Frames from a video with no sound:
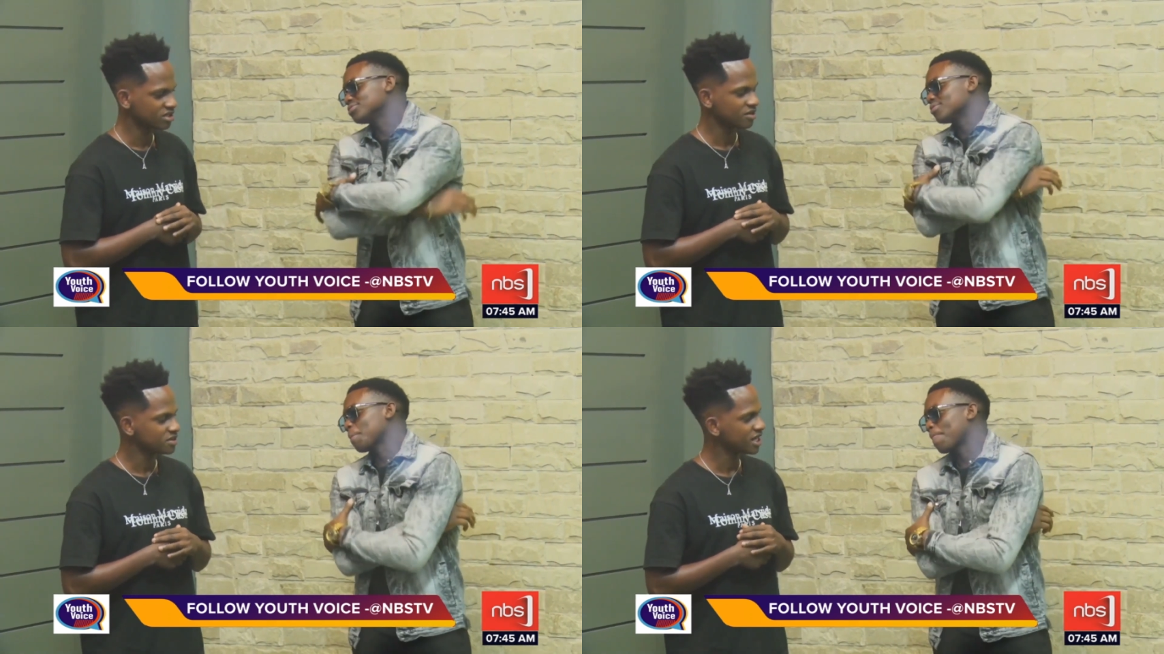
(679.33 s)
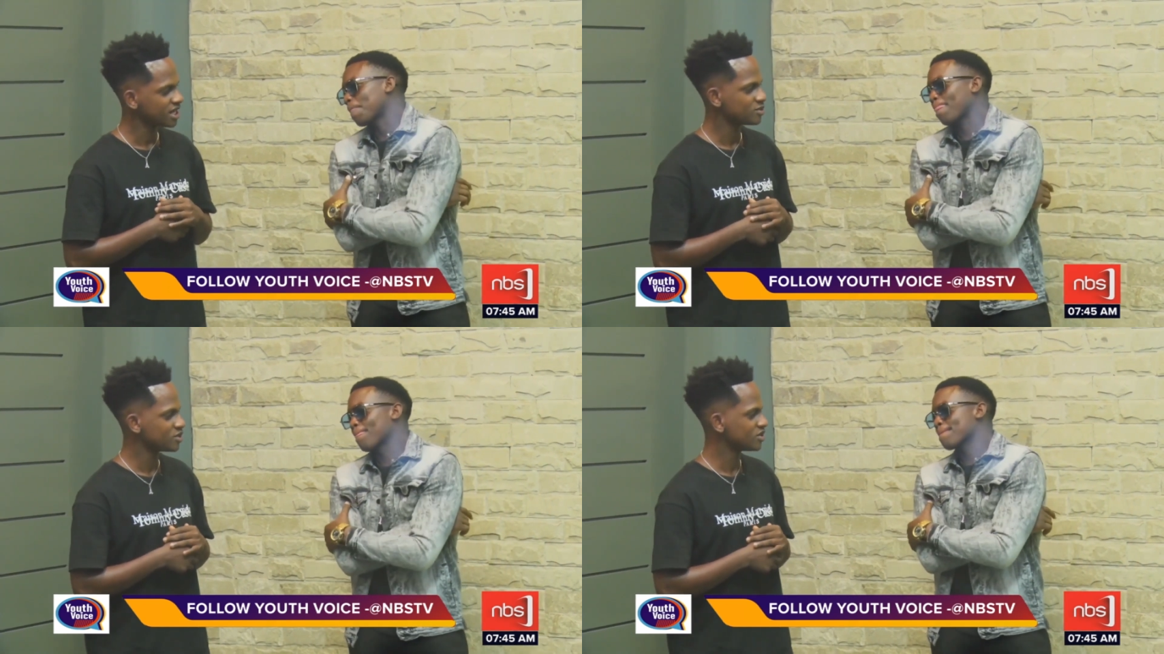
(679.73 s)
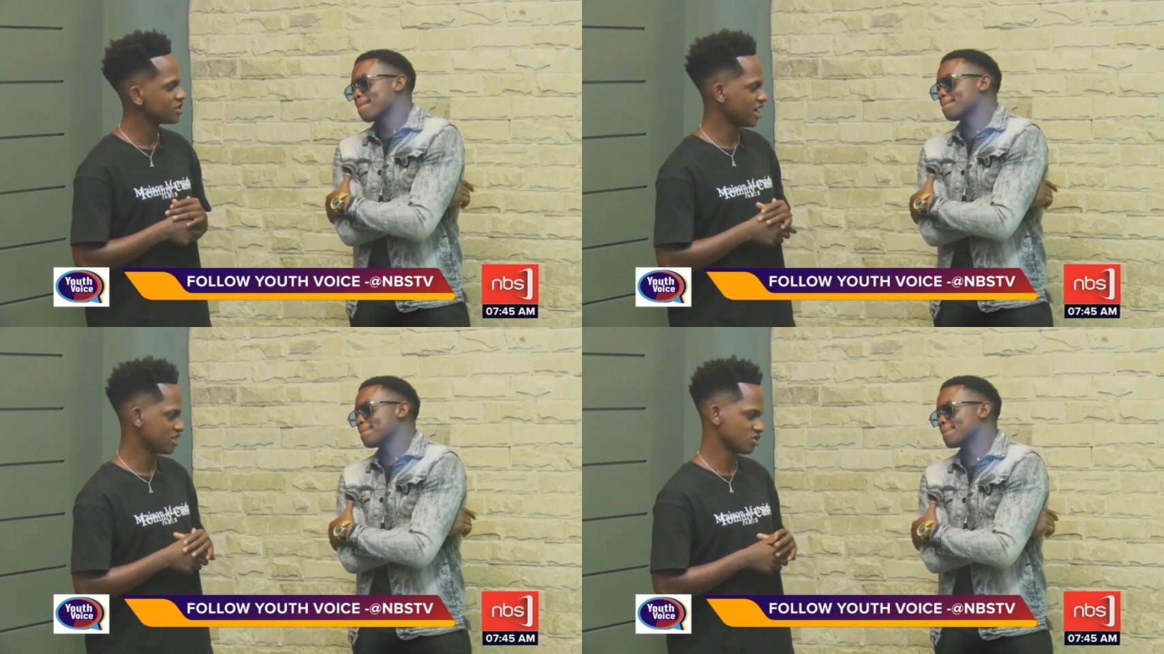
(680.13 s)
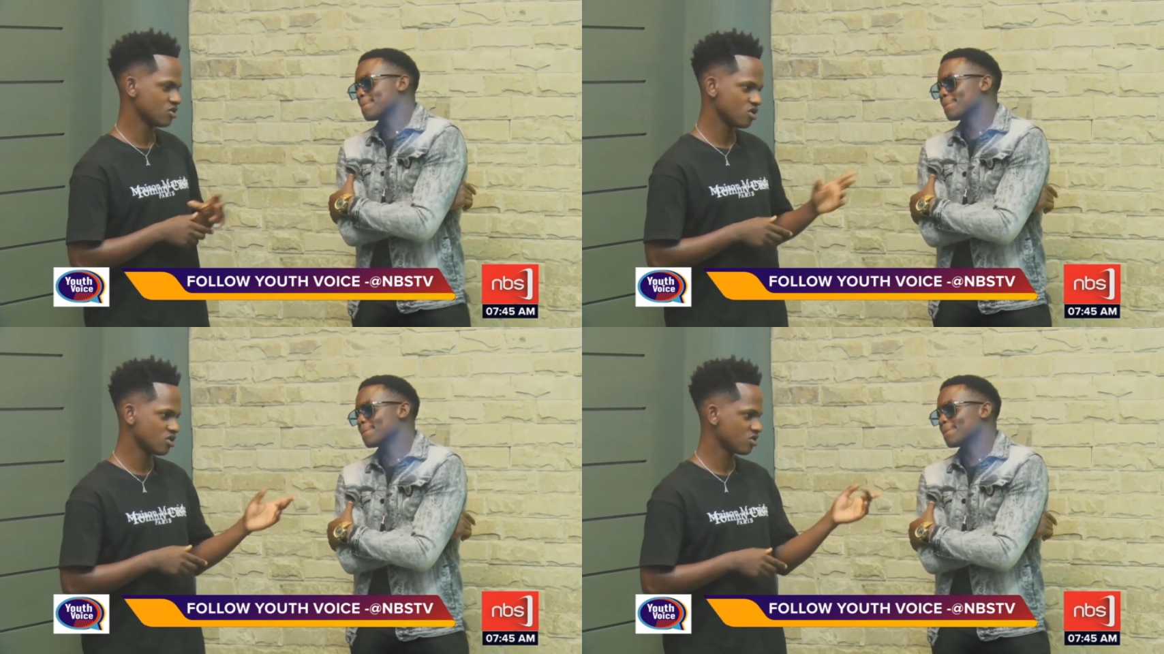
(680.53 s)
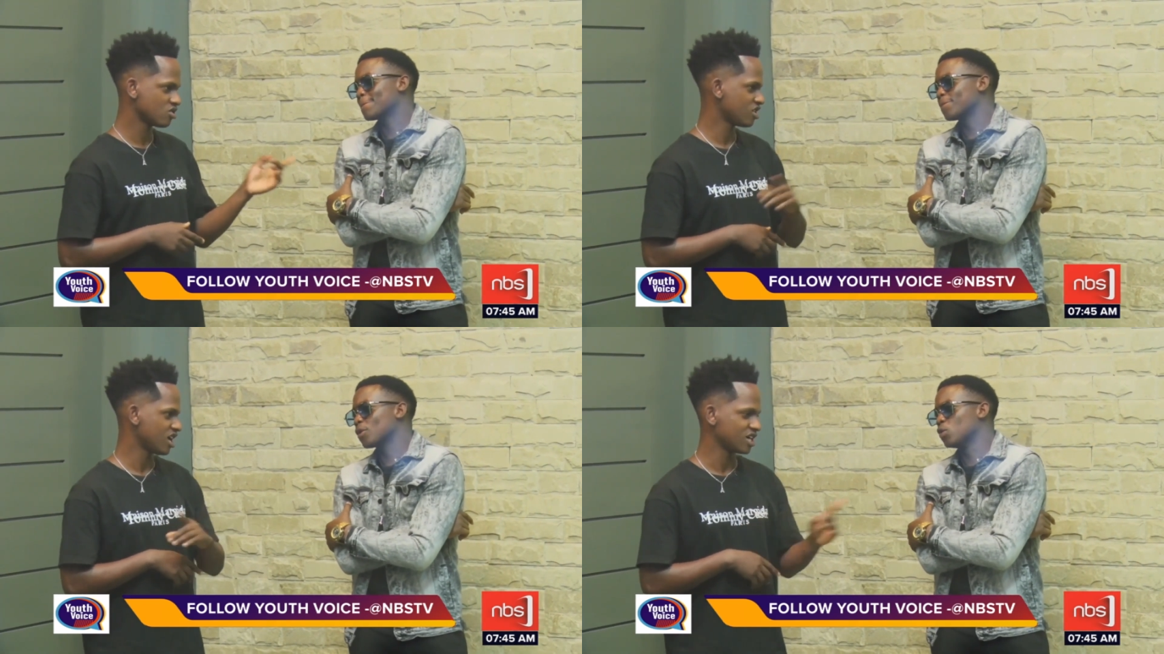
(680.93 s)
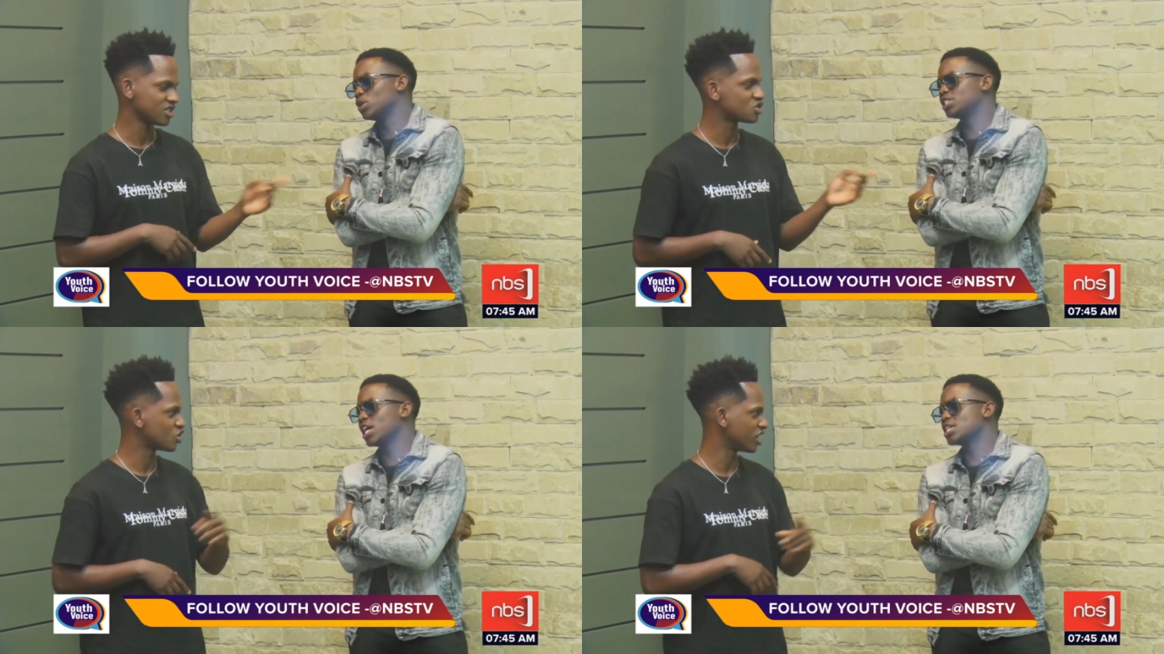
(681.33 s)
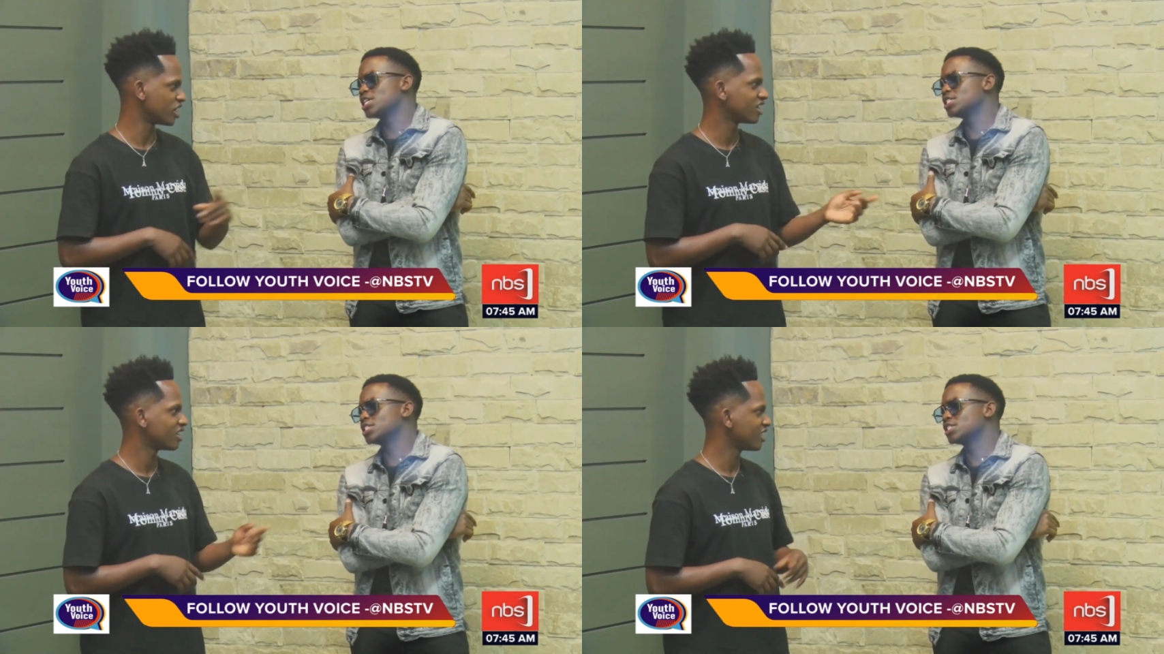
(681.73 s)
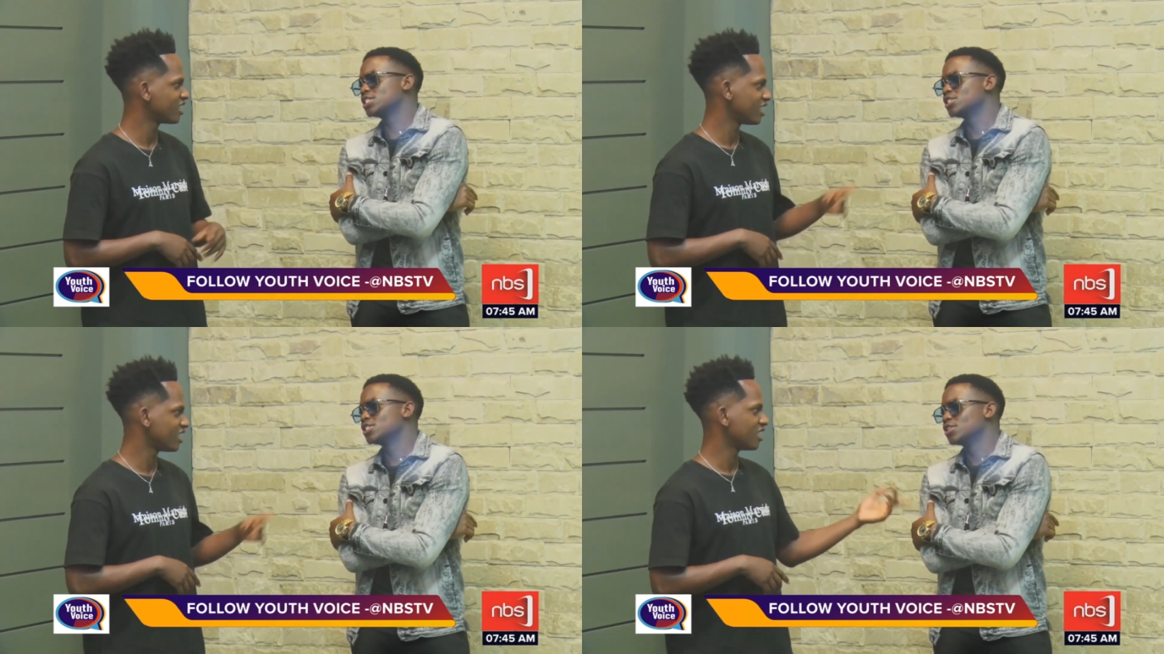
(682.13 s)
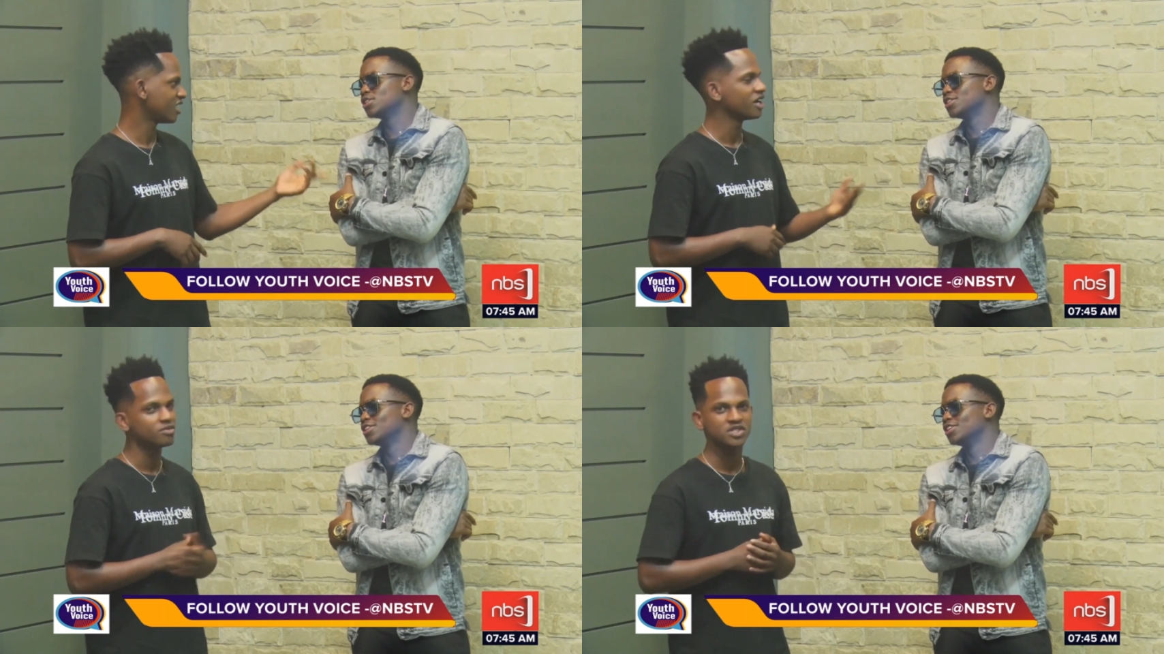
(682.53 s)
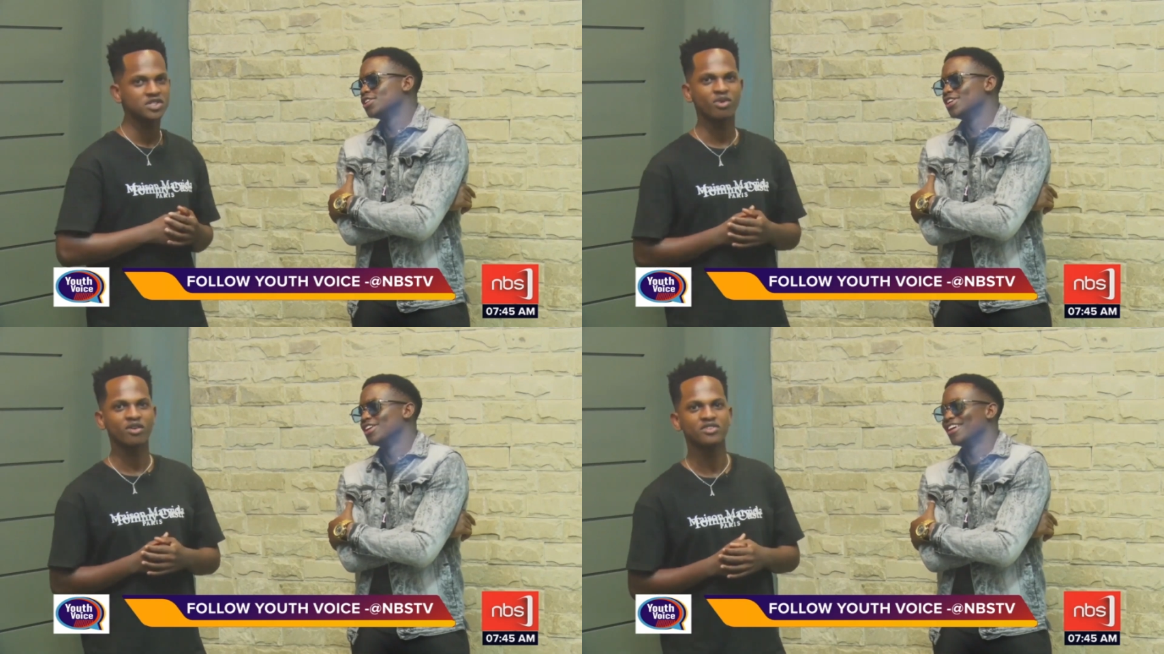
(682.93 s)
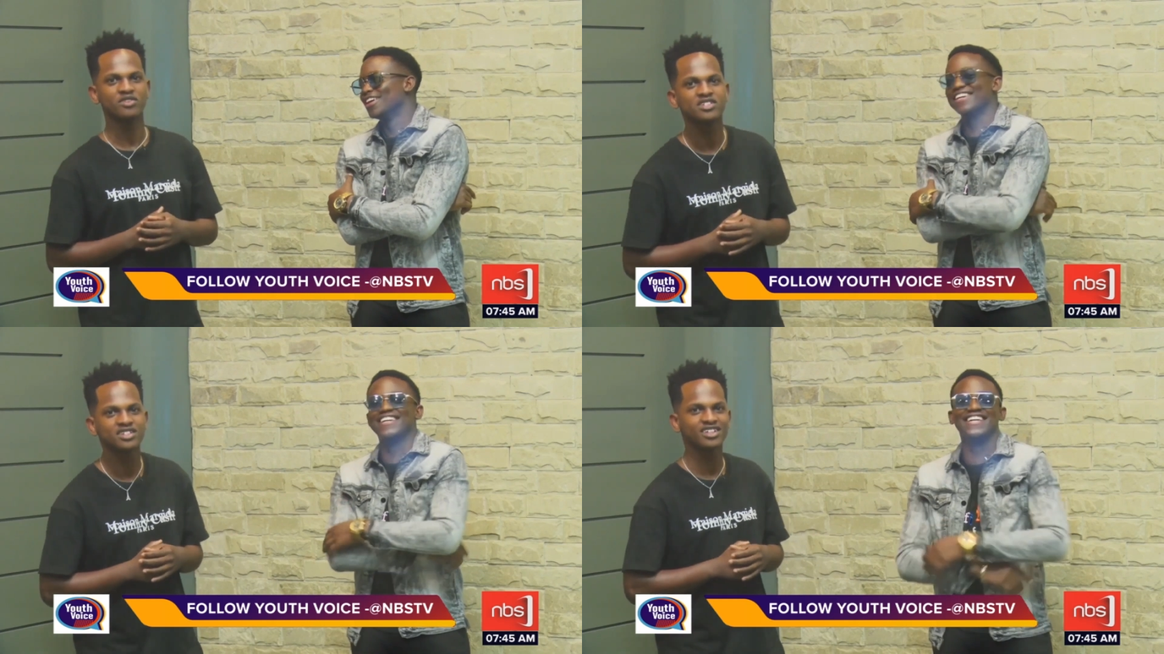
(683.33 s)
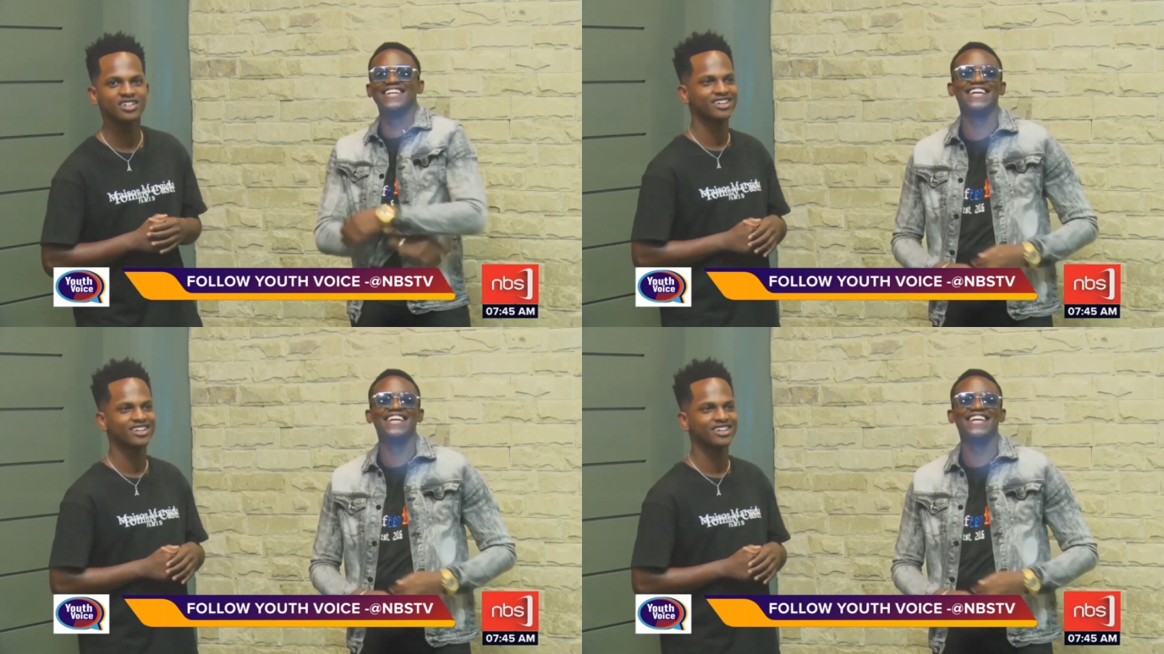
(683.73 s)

Speaker 1: Sometimes you guys go astray. MC Bavis.